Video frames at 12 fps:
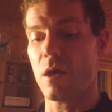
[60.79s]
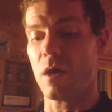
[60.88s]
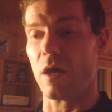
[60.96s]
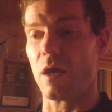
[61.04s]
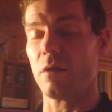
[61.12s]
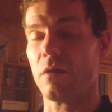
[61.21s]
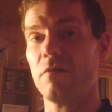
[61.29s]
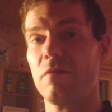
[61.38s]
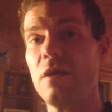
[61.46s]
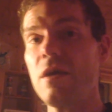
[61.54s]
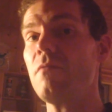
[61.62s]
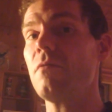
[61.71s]
And there's
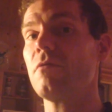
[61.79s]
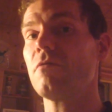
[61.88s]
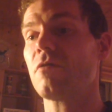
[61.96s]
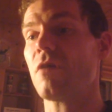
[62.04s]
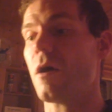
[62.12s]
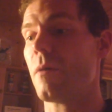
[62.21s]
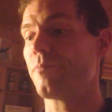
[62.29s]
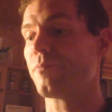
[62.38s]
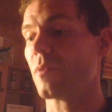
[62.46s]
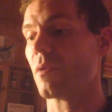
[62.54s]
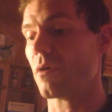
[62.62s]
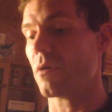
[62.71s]
even
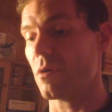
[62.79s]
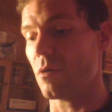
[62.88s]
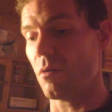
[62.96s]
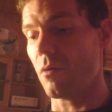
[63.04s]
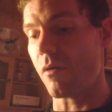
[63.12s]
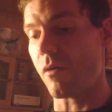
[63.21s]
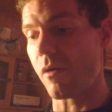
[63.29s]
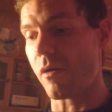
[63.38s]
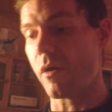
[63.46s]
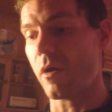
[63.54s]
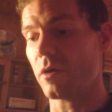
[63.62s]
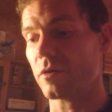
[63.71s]
some
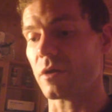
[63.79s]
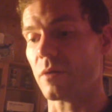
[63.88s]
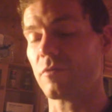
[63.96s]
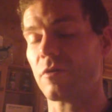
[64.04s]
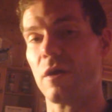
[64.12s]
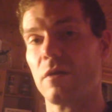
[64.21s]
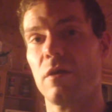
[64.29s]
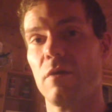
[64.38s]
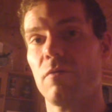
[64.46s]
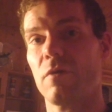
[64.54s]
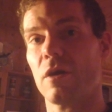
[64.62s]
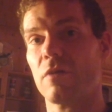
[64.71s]

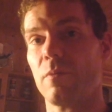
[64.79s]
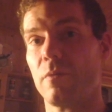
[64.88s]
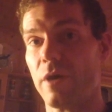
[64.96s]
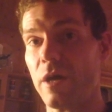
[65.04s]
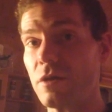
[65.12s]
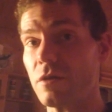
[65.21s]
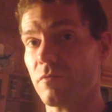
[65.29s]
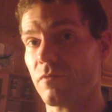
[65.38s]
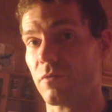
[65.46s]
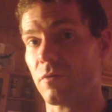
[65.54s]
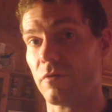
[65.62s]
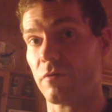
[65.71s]
scientific explanation
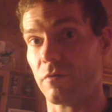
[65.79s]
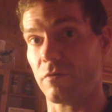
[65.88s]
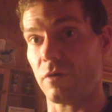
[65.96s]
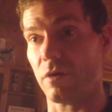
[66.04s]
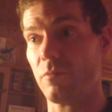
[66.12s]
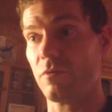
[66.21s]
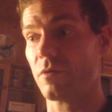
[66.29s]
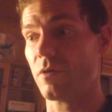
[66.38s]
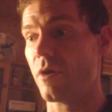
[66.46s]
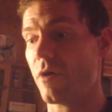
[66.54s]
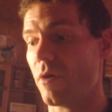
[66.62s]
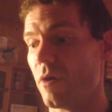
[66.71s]
for this. It seems
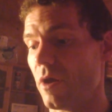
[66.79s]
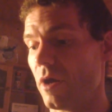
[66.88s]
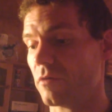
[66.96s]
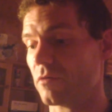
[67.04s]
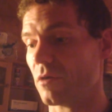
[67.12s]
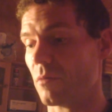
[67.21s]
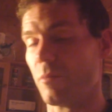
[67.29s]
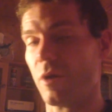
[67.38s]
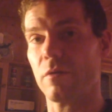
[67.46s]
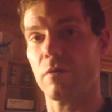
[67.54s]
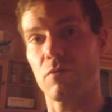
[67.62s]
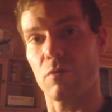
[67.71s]
like some
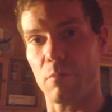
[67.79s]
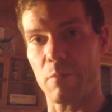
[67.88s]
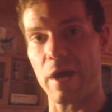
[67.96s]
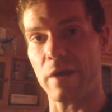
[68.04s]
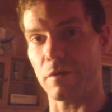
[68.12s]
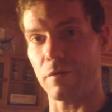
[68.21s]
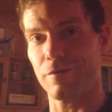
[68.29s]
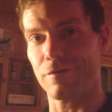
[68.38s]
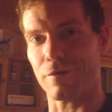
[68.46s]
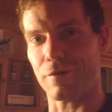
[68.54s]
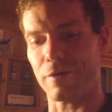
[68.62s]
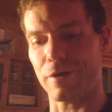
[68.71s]
method to the
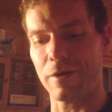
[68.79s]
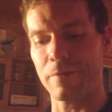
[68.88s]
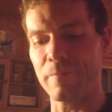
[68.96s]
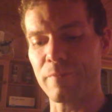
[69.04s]
madness. All right,